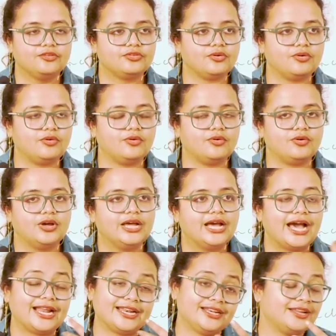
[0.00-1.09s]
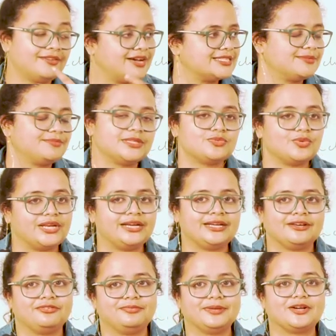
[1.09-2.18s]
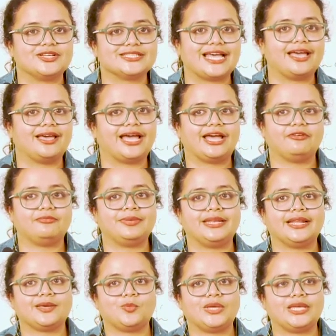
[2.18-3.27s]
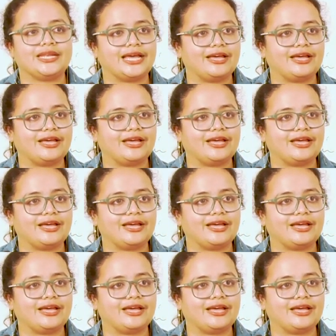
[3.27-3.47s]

So Aranyavasam is very tough because I have been a queen.